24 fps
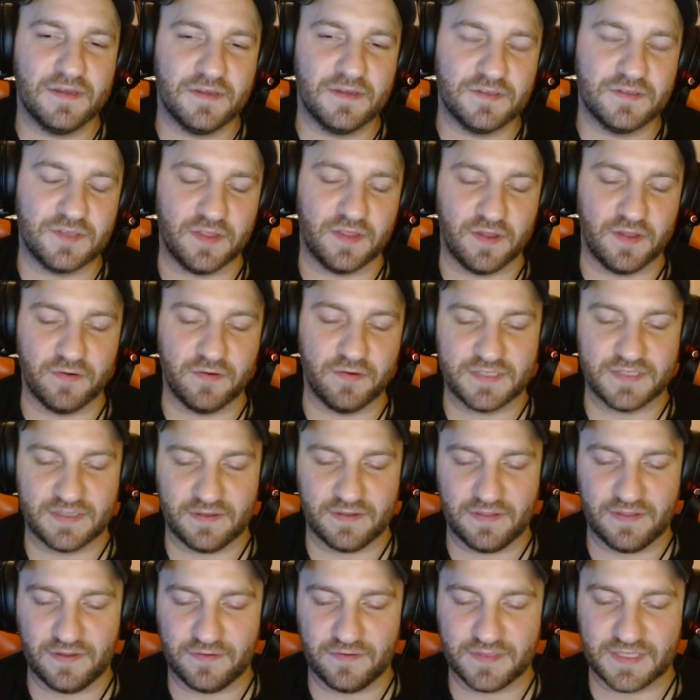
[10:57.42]
so
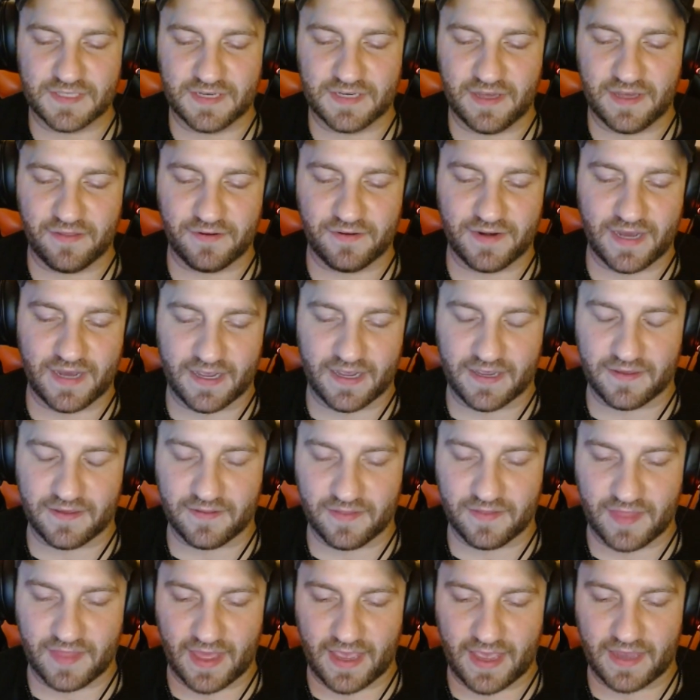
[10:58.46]
there was another night
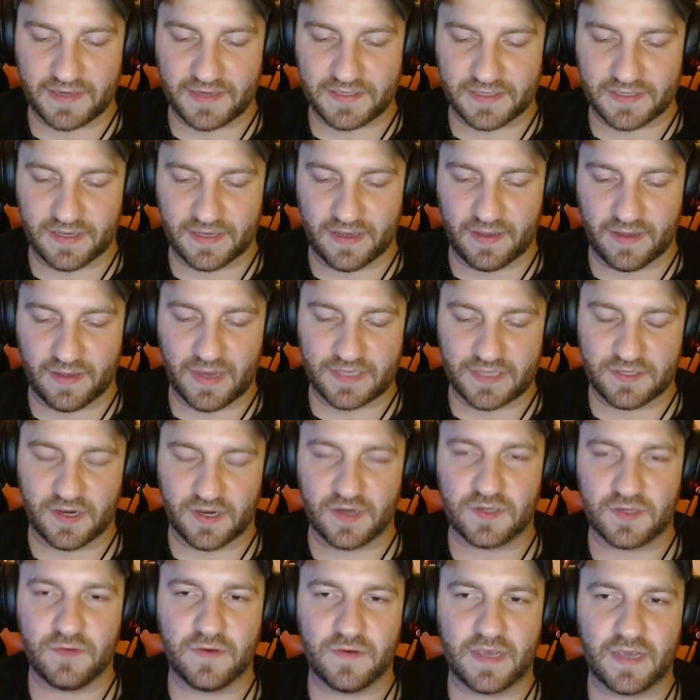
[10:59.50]
that I
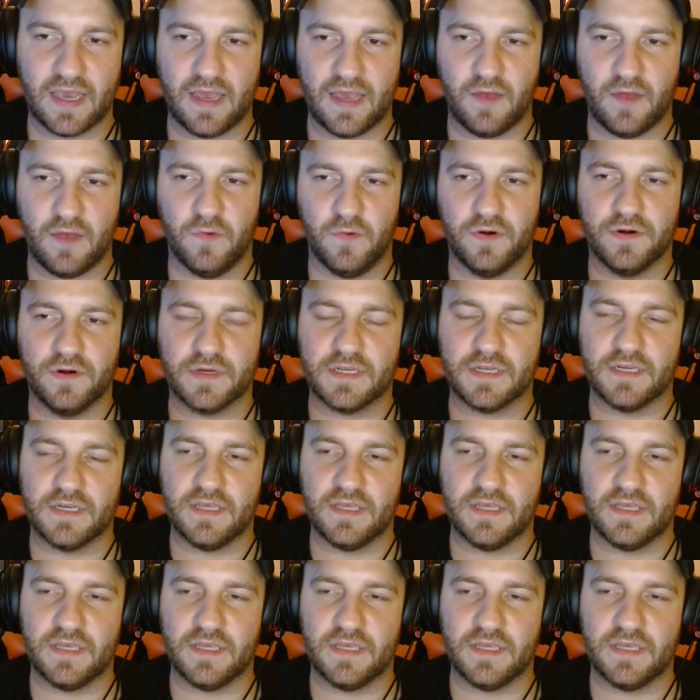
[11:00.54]
talked to a guy at work,